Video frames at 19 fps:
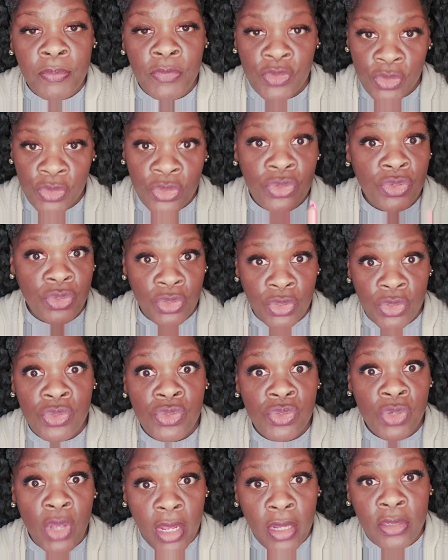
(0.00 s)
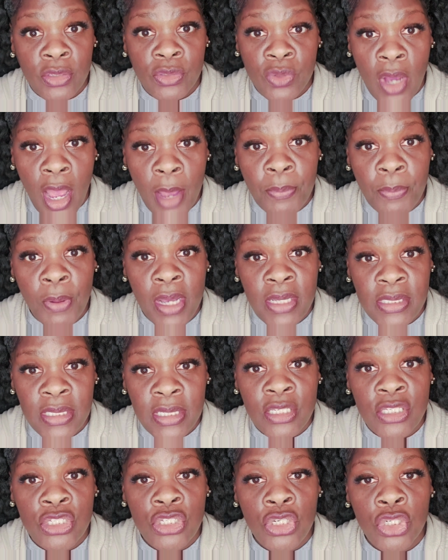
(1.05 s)
so you can do hot
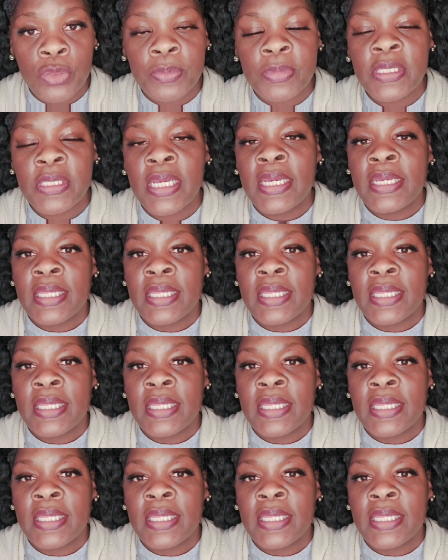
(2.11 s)
process soap.